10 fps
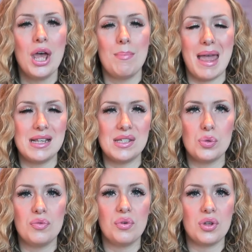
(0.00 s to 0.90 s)

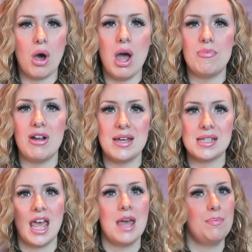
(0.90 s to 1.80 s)
pencil for your
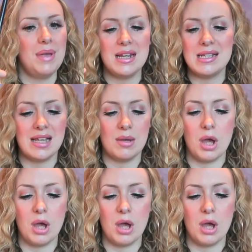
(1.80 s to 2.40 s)
eyebrows, pick this up.